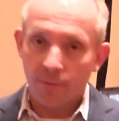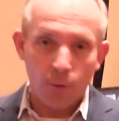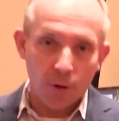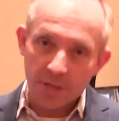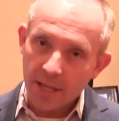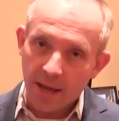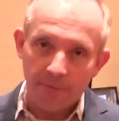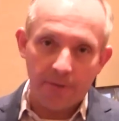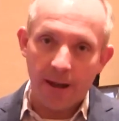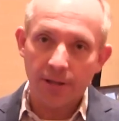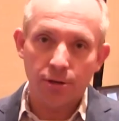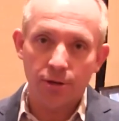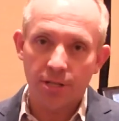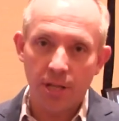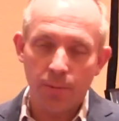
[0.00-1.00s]
of course they have
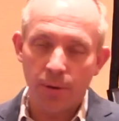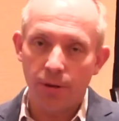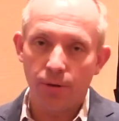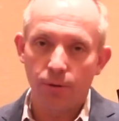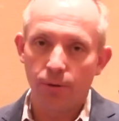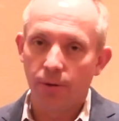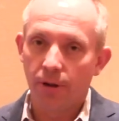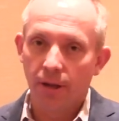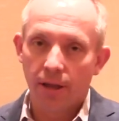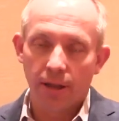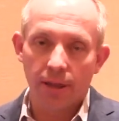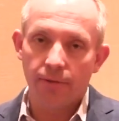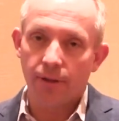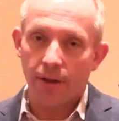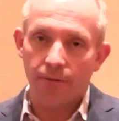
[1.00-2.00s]
faster CPU,
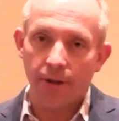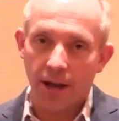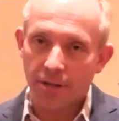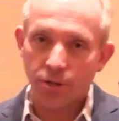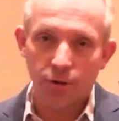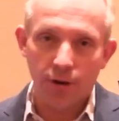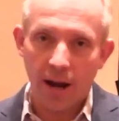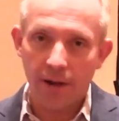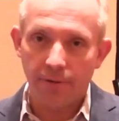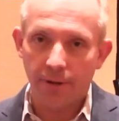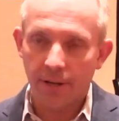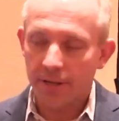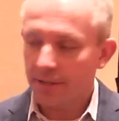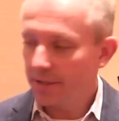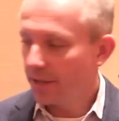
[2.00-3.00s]
they've got faster
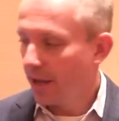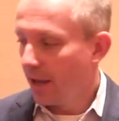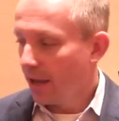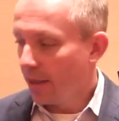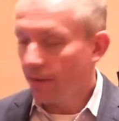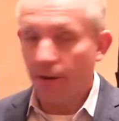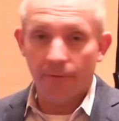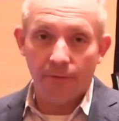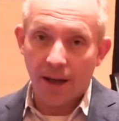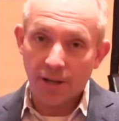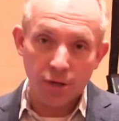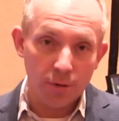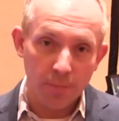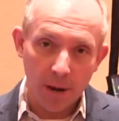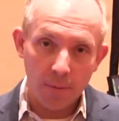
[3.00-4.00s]
graphics, they've got
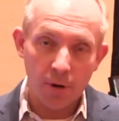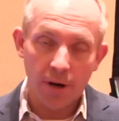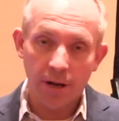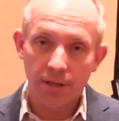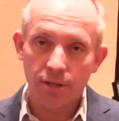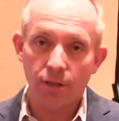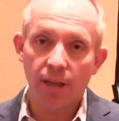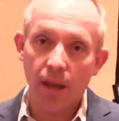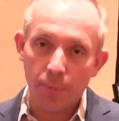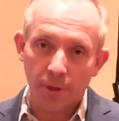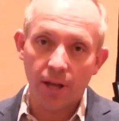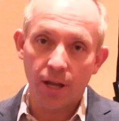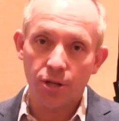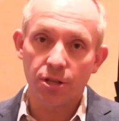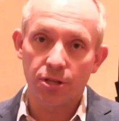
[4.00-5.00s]
faster memory, so the
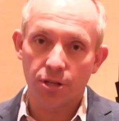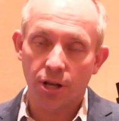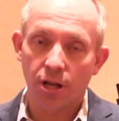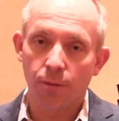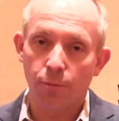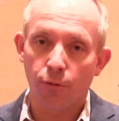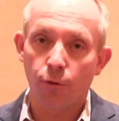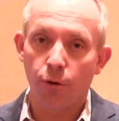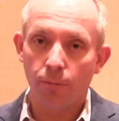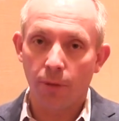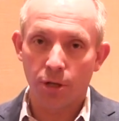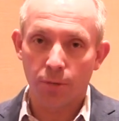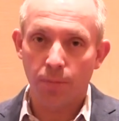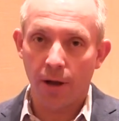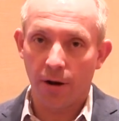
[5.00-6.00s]
applications are going to perform
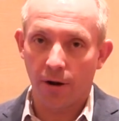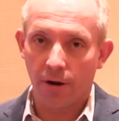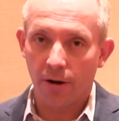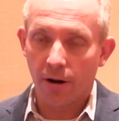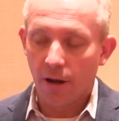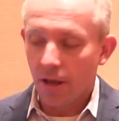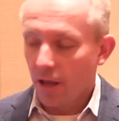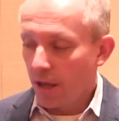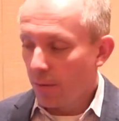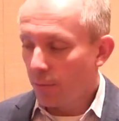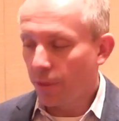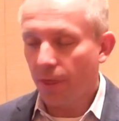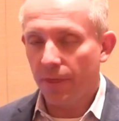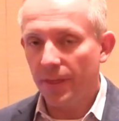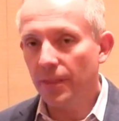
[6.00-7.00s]
much better.
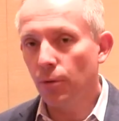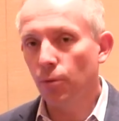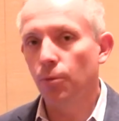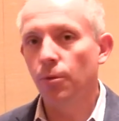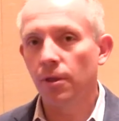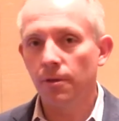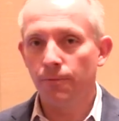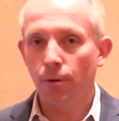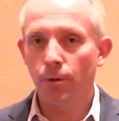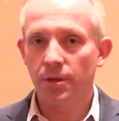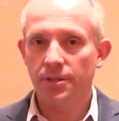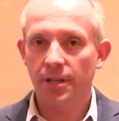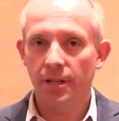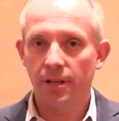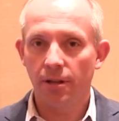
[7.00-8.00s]
But the thing that we're really
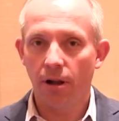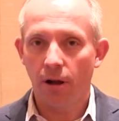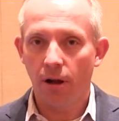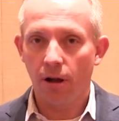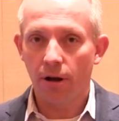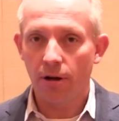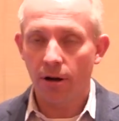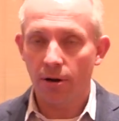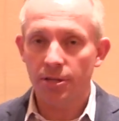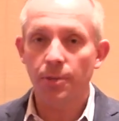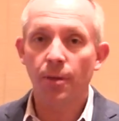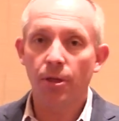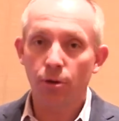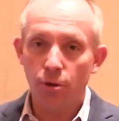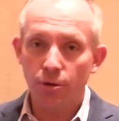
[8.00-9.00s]
focused in are
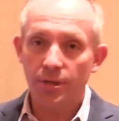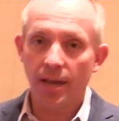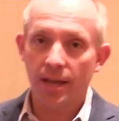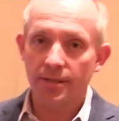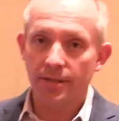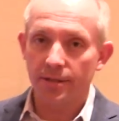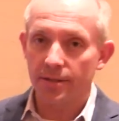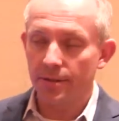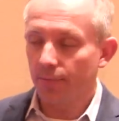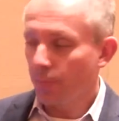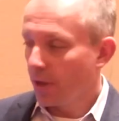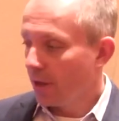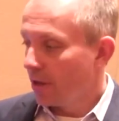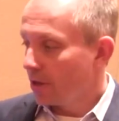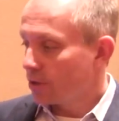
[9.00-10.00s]
some other use cases.
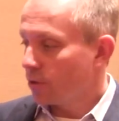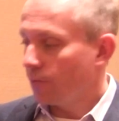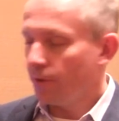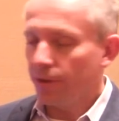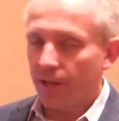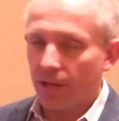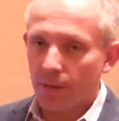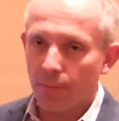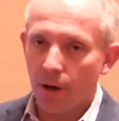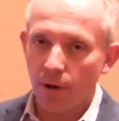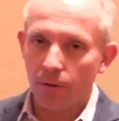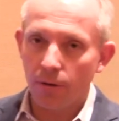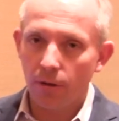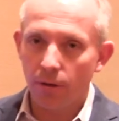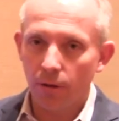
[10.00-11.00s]
So if you think
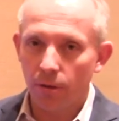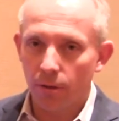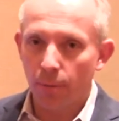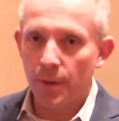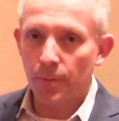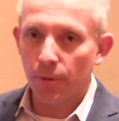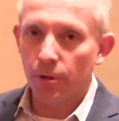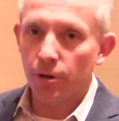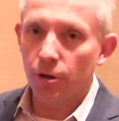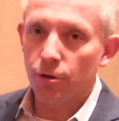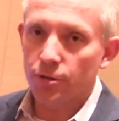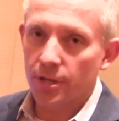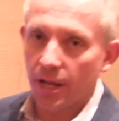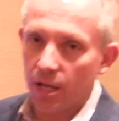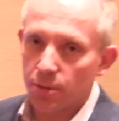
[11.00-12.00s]
about the people that are
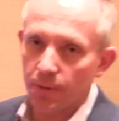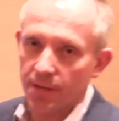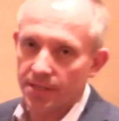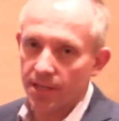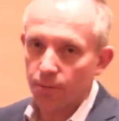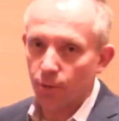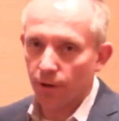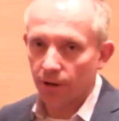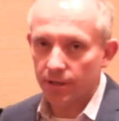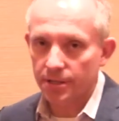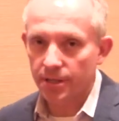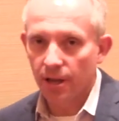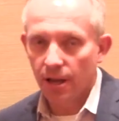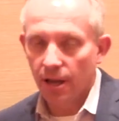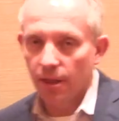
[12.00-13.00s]
using HP
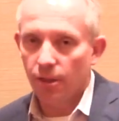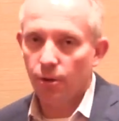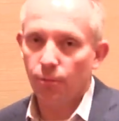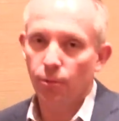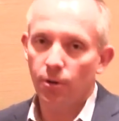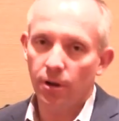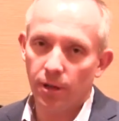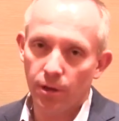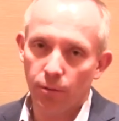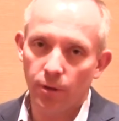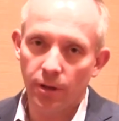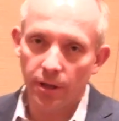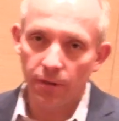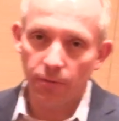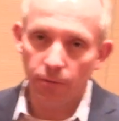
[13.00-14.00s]
ZBooks,
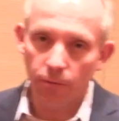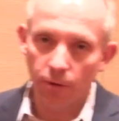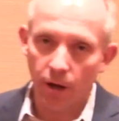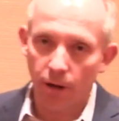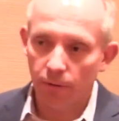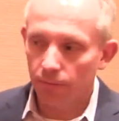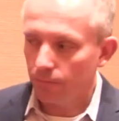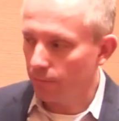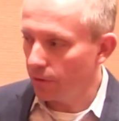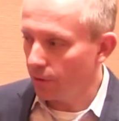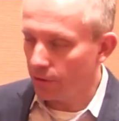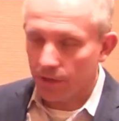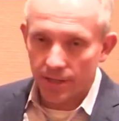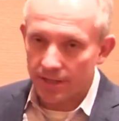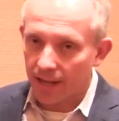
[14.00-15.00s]
they're
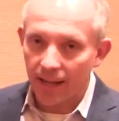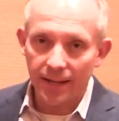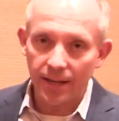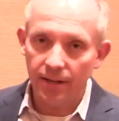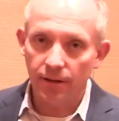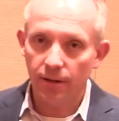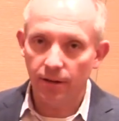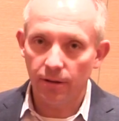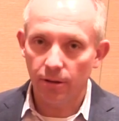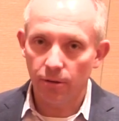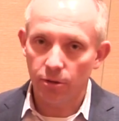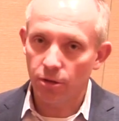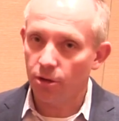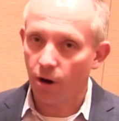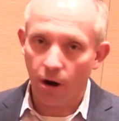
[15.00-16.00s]
they're designing
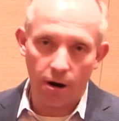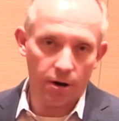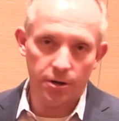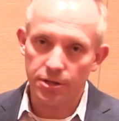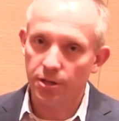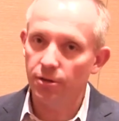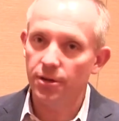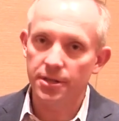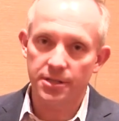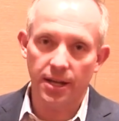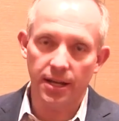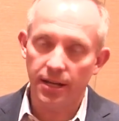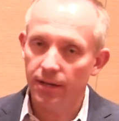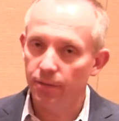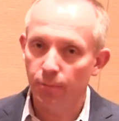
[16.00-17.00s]
cars, they're
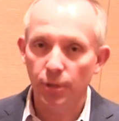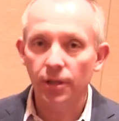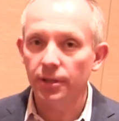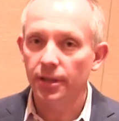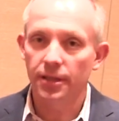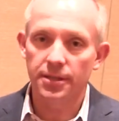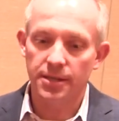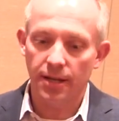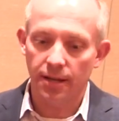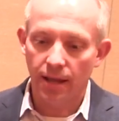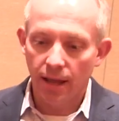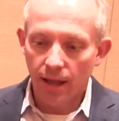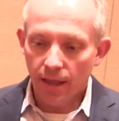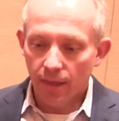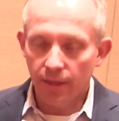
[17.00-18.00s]
designing buildings, and
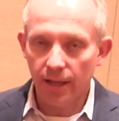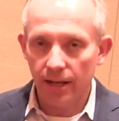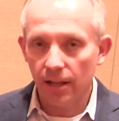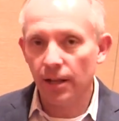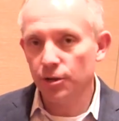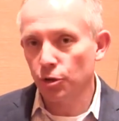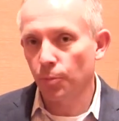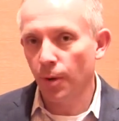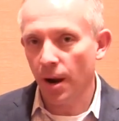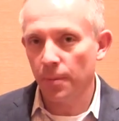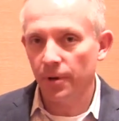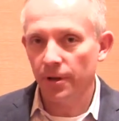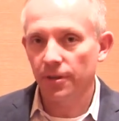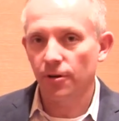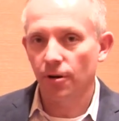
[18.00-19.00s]
the intellectual
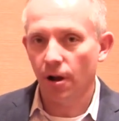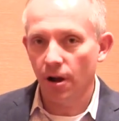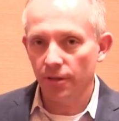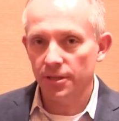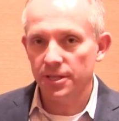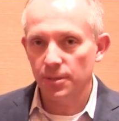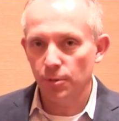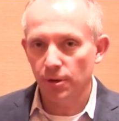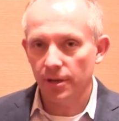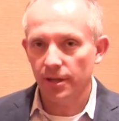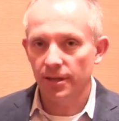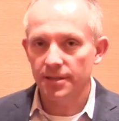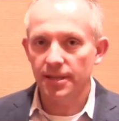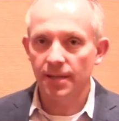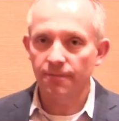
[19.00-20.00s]
property that are on the ZBook
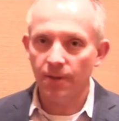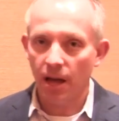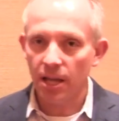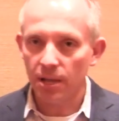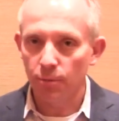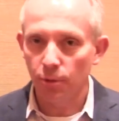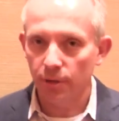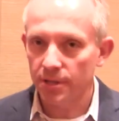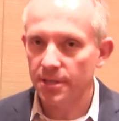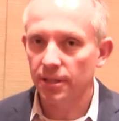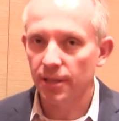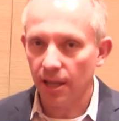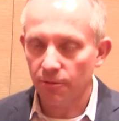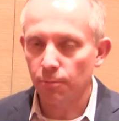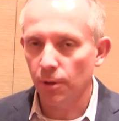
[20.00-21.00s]
is invaluable. It's the
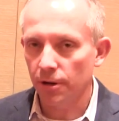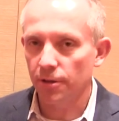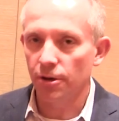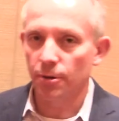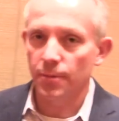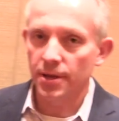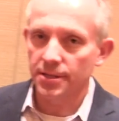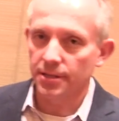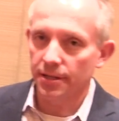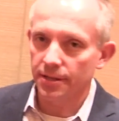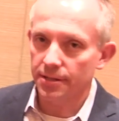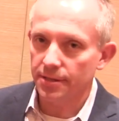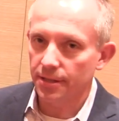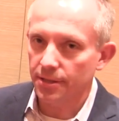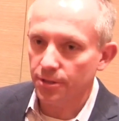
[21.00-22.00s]
lifeblood of their
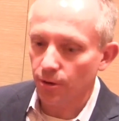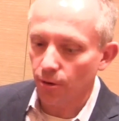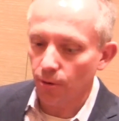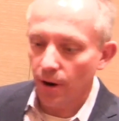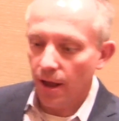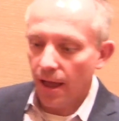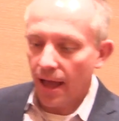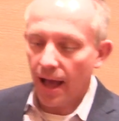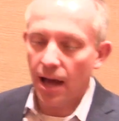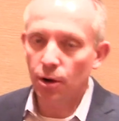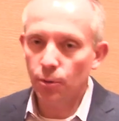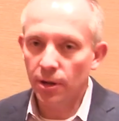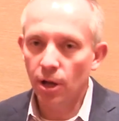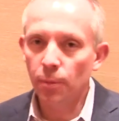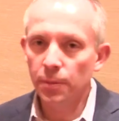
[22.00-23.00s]
business. And so how
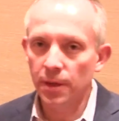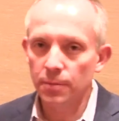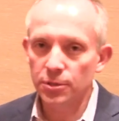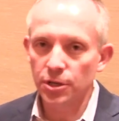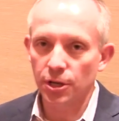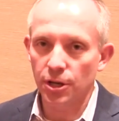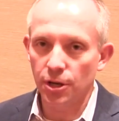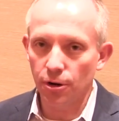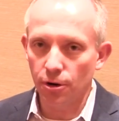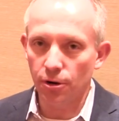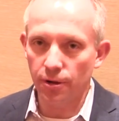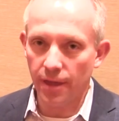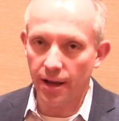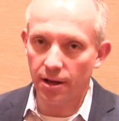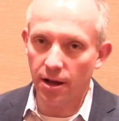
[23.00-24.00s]
do we help them
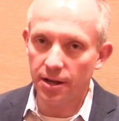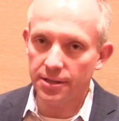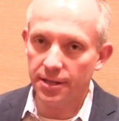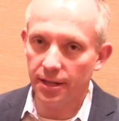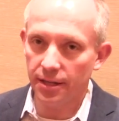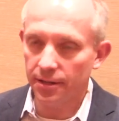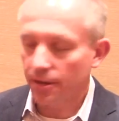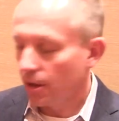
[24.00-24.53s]
secure that content?